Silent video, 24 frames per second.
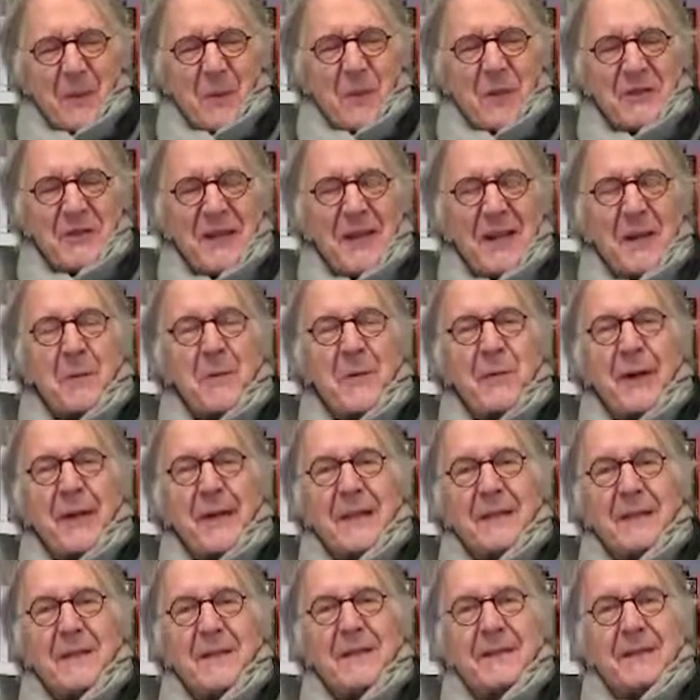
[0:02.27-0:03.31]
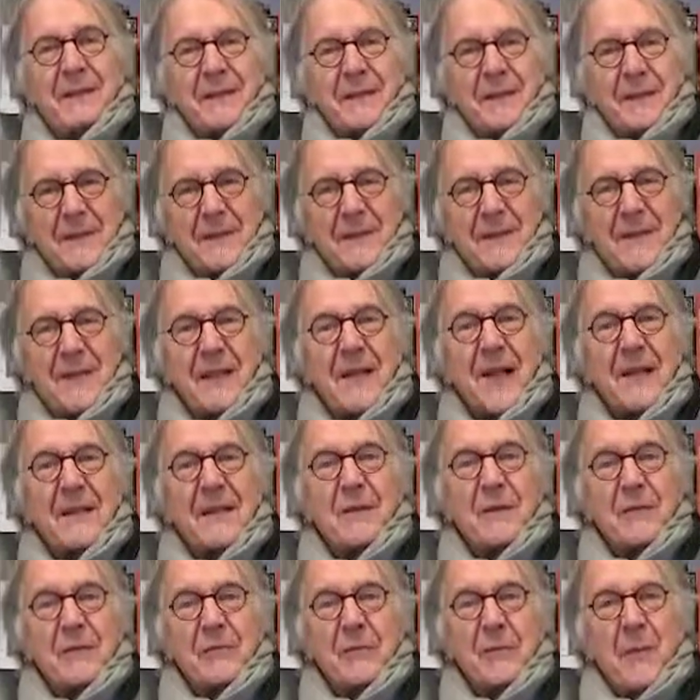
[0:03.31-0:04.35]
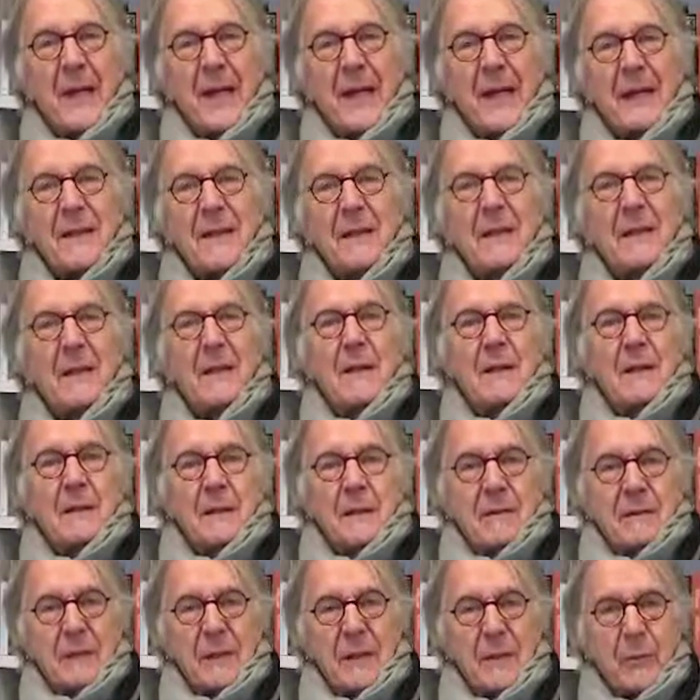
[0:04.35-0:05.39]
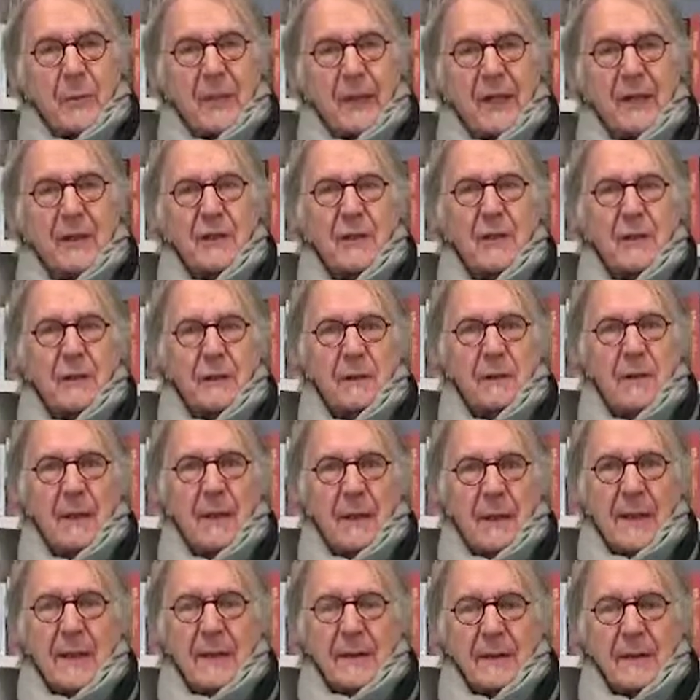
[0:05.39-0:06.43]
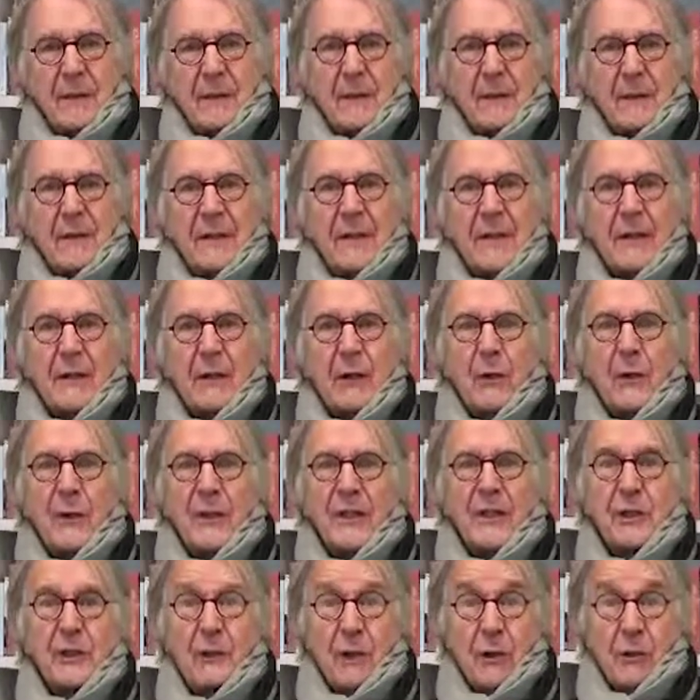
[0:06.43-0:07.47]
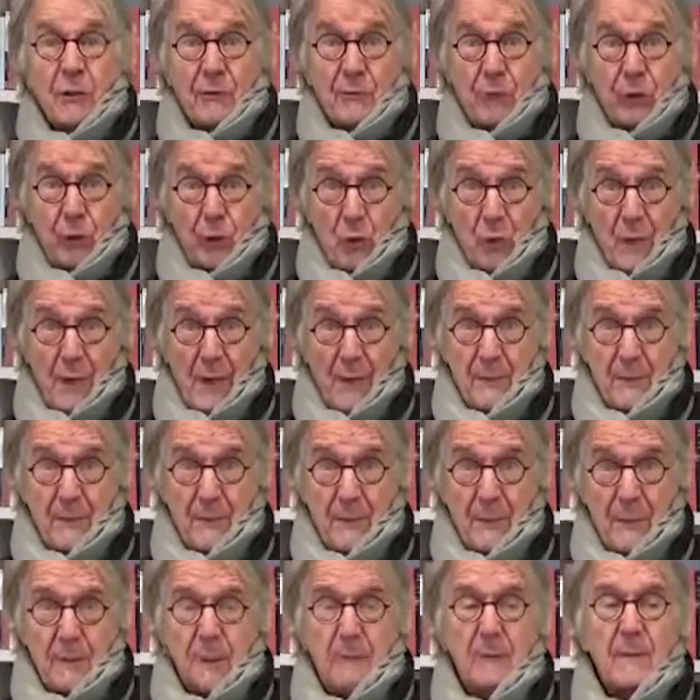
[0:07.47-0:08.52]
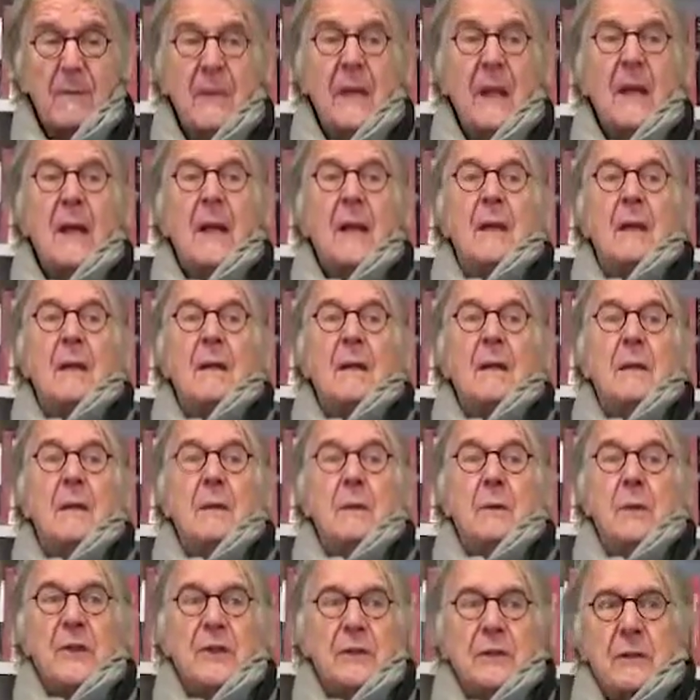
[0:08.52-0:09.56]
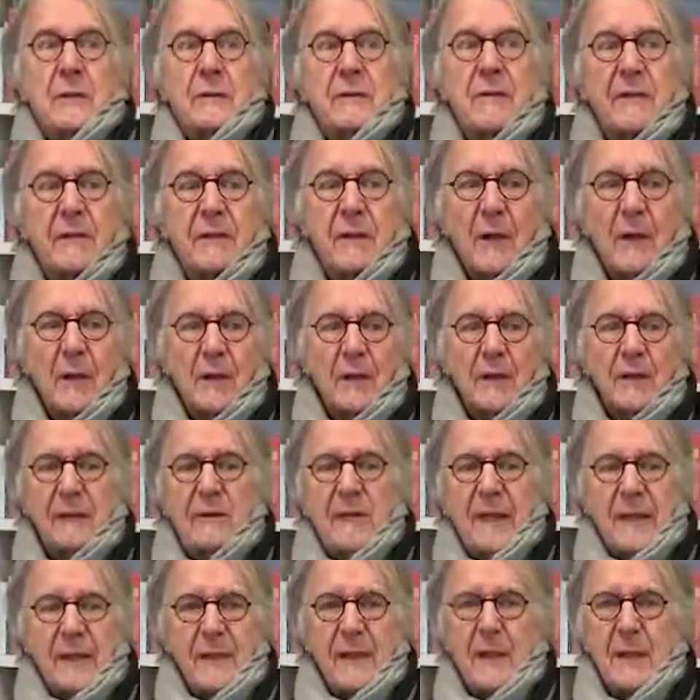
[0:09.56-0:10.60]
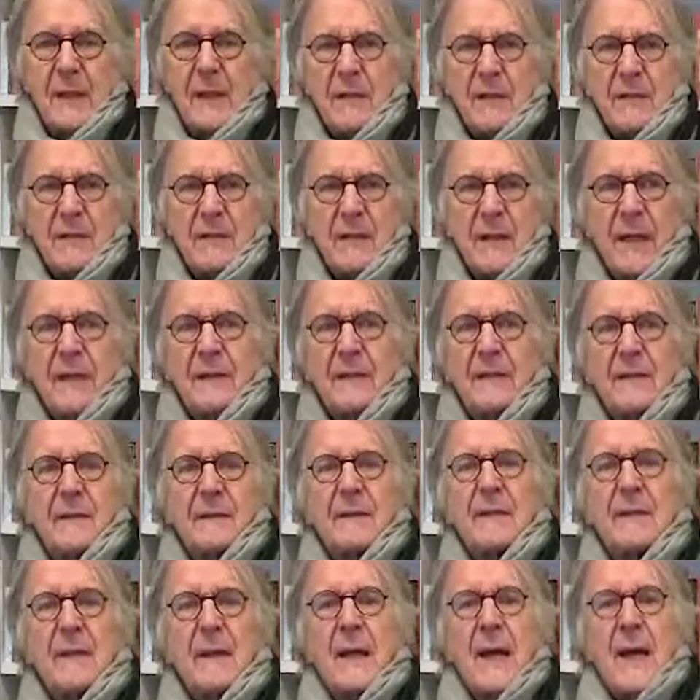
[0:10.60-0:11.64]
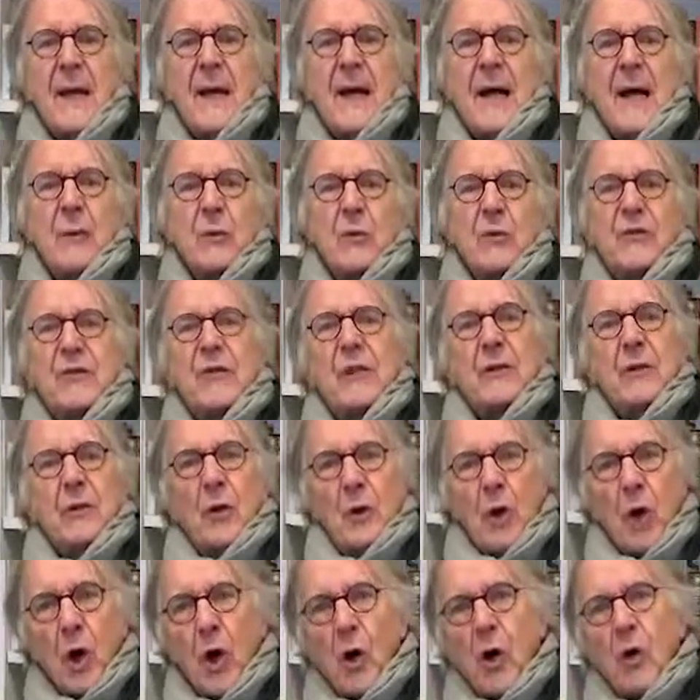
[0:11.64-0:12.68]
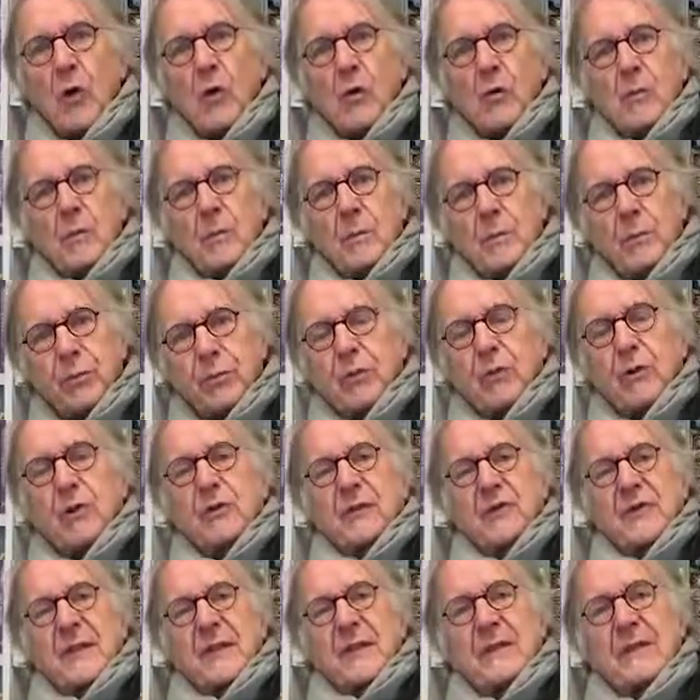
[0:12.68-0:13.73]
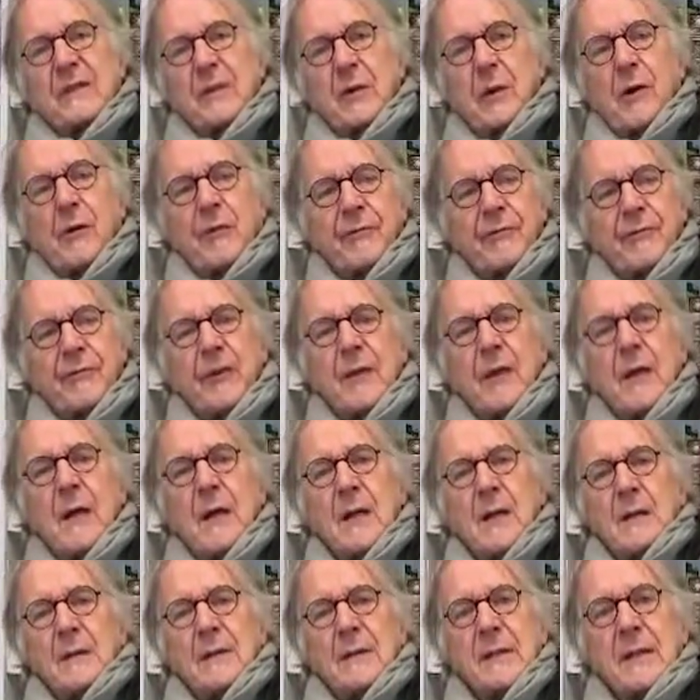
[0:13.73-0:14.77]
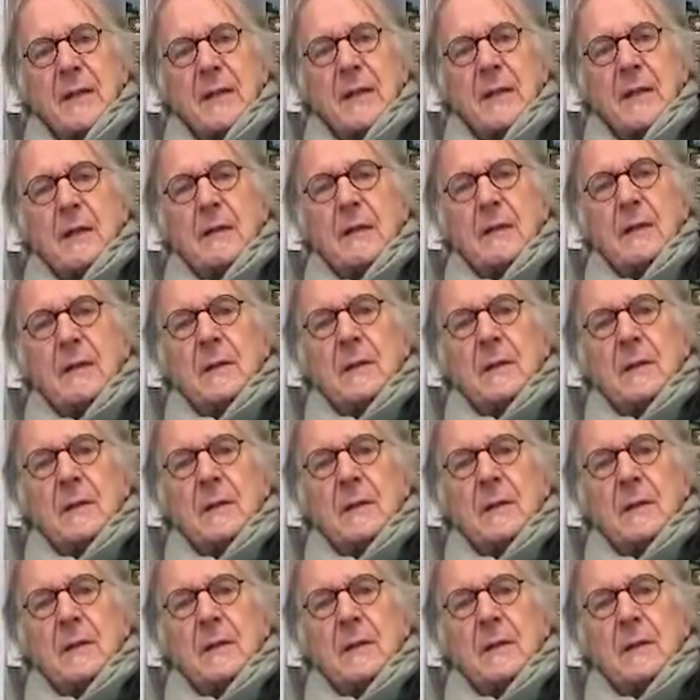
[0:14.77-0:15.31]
we celebrated the 9th of May celebration, the declaration of Schuman, which started and initiated, I would say, the long process of the